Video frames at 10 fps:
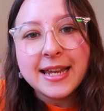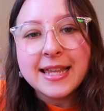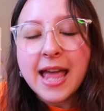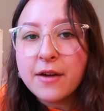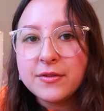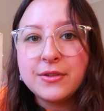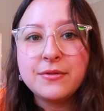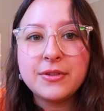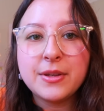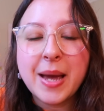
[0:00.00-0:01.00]
and they have
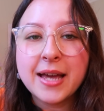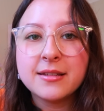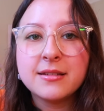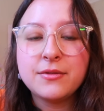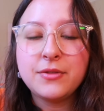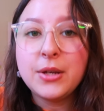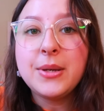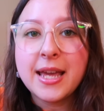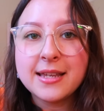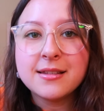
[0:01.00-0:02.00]
done for the past few
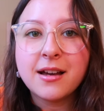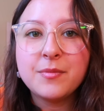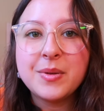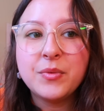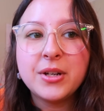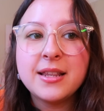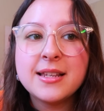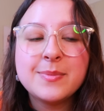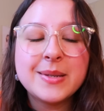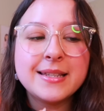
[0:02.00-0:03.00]
years that I've been running
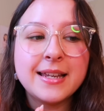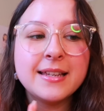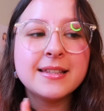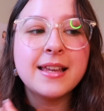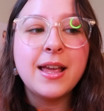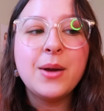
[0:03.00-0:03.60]
this business,